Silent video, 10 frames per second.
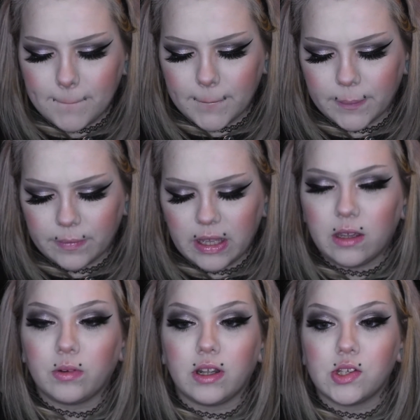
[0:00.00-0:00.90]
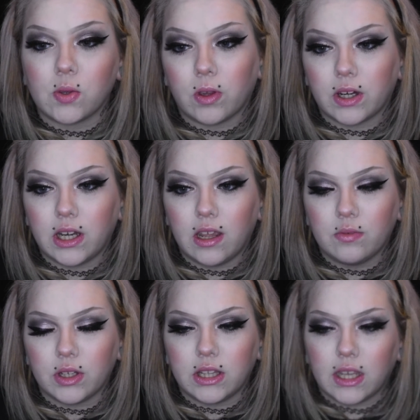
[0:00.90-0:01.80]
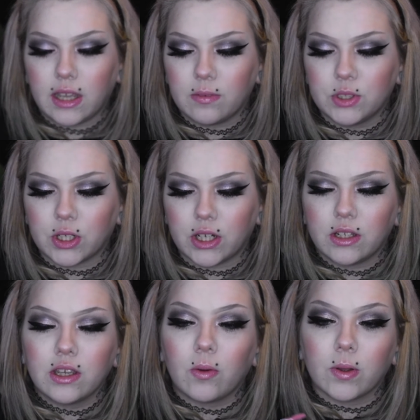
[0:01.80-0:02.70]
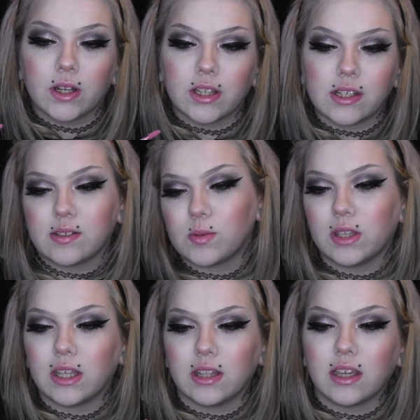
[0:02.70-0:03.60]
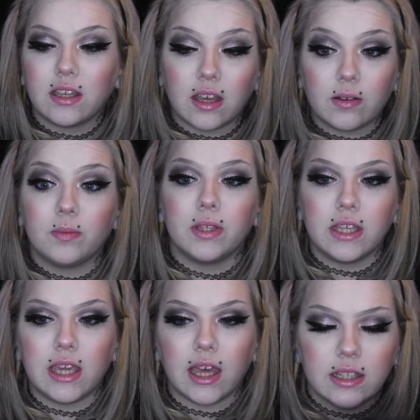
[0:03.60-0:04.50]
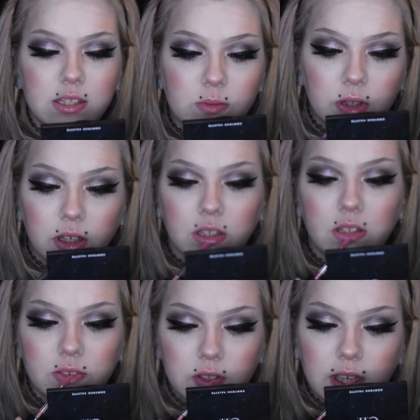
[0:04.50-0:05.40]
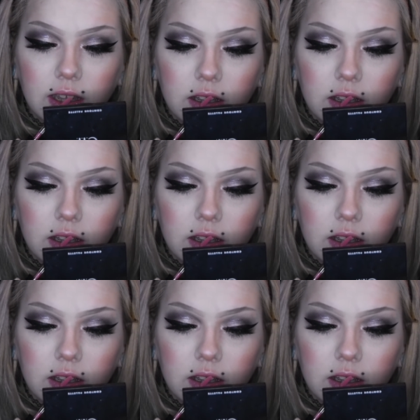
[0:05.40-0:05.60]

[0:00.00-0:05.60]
And when I was ordering everything, I was trying to like order things within like, I would be like, yeah, this would look cute together.